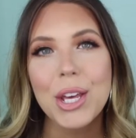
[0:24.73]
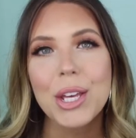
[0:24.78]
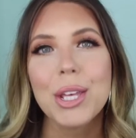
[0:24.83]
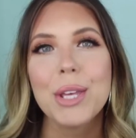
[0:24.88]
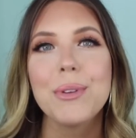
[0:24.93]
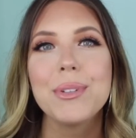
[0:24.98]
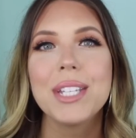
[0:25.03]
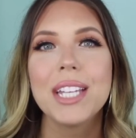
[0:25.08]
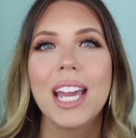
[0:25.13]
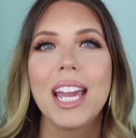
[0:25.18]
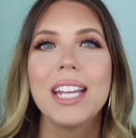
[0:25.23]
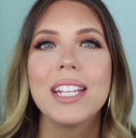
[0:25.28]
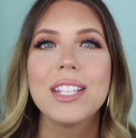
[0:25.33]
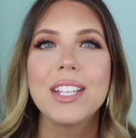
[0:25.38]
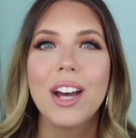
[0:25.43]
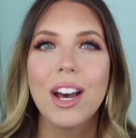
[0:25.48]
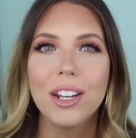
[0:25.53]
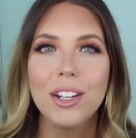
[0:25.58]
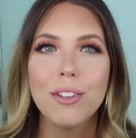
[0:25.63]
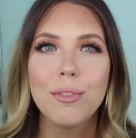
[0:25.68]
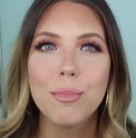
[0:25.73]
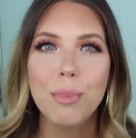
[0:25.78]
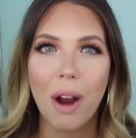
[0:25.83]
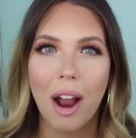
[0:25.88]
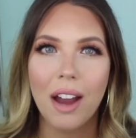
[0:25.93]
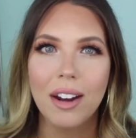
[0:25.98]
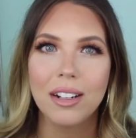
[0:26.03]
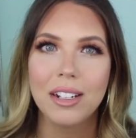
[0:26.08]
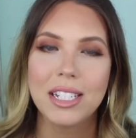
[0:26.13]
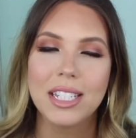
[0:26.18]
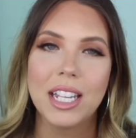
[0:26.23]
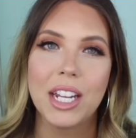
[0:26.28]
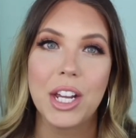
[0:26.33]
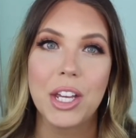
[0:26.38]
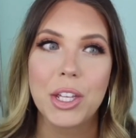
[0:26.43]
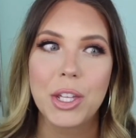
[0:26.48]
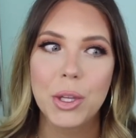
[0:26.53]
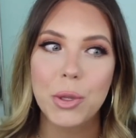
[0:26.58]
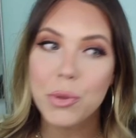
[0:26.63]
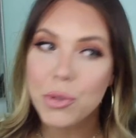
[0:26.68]
using a ton of products that I
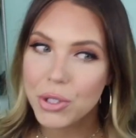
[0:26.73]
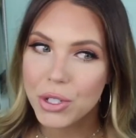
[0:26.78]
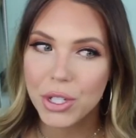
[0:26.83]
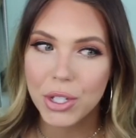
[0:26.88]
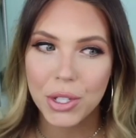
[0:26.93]
used